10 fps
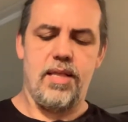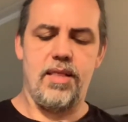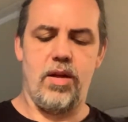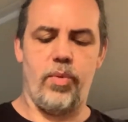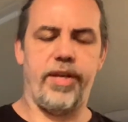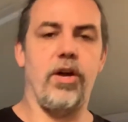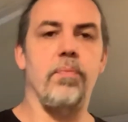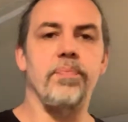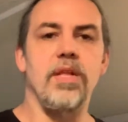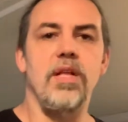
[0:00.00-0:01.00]
there we go.
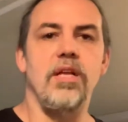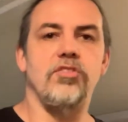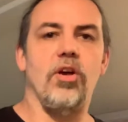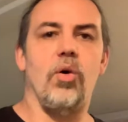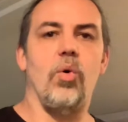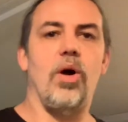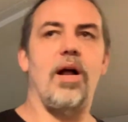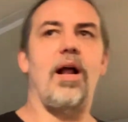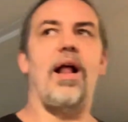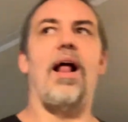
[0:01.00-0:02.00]
So,
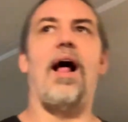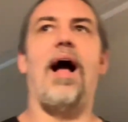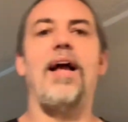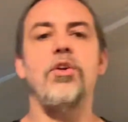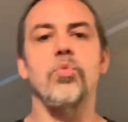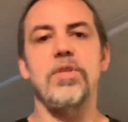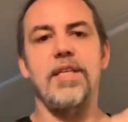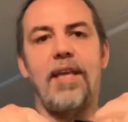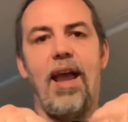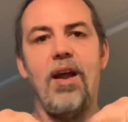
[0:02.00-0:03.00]
I don't really
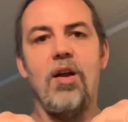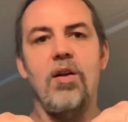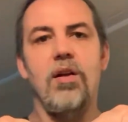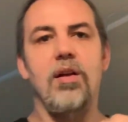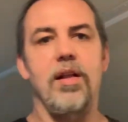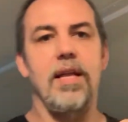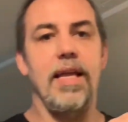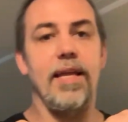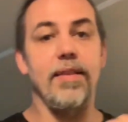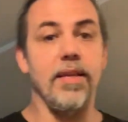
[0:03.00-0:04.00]
care
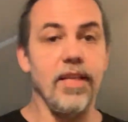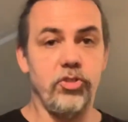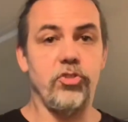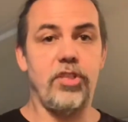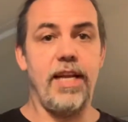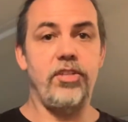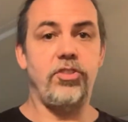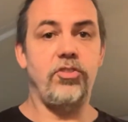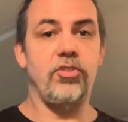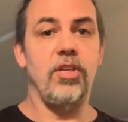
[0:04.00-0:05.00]
in the initial
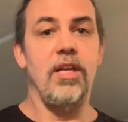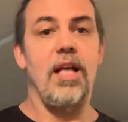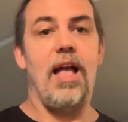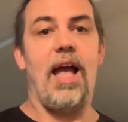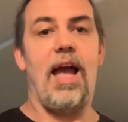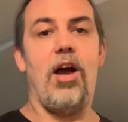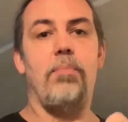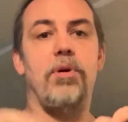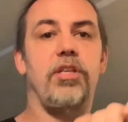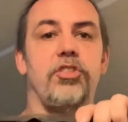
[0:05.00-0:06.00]
stages how
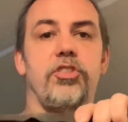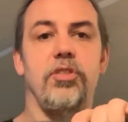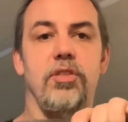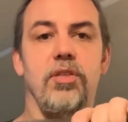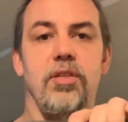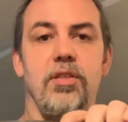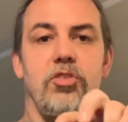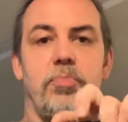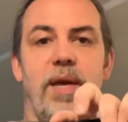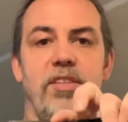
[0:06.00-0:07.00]
much
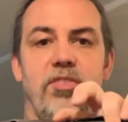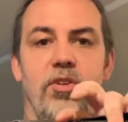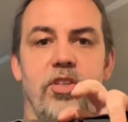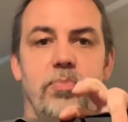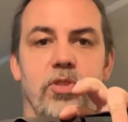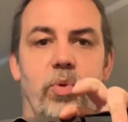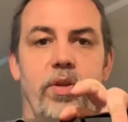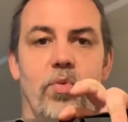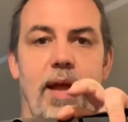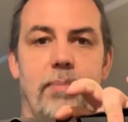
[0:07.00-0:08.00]
space there is between
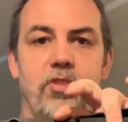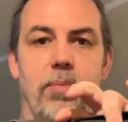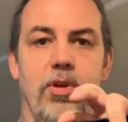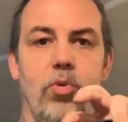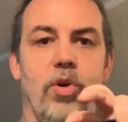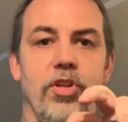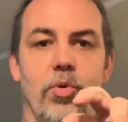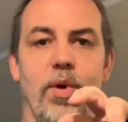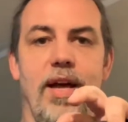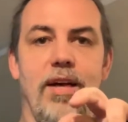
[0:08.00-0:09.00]
wraps in the middle, whether you're
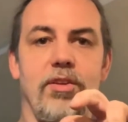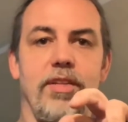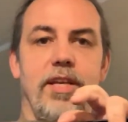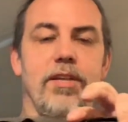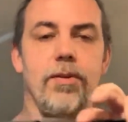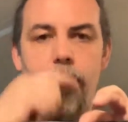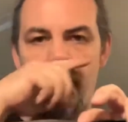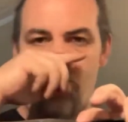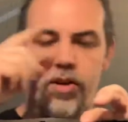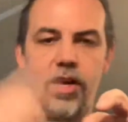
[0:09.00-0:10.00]
way out on the end
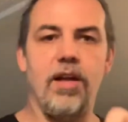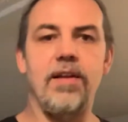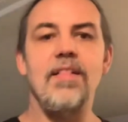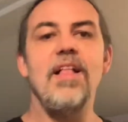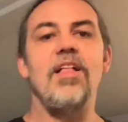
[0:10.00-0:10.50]
or not.